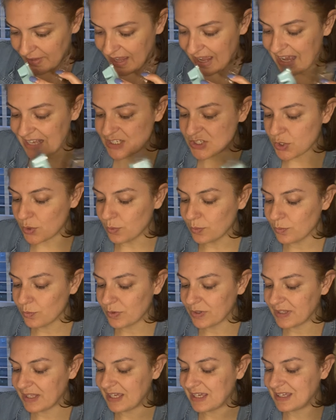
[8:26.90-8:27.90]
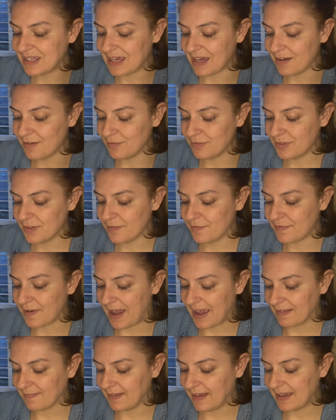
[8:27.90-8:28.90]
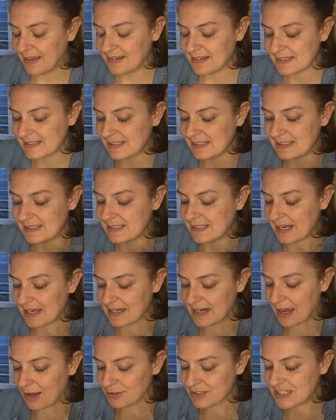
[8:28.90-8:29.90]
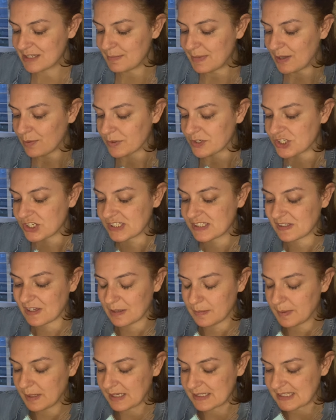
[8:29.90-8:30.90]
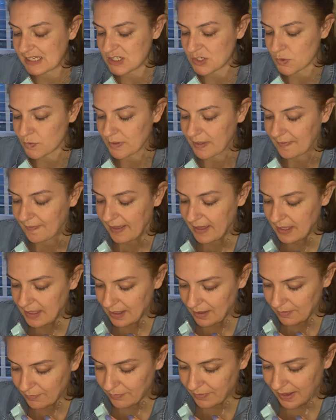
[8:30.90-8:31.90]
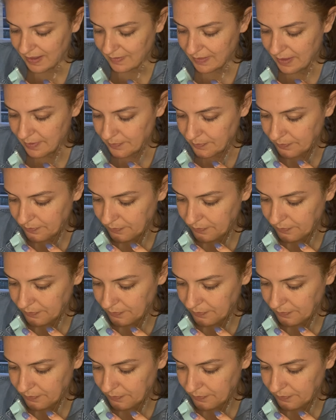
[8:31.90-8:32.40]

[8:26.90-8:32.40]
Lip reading: I don't really get the violet. It doesn't stand out to me, which is good because I don't really like violet.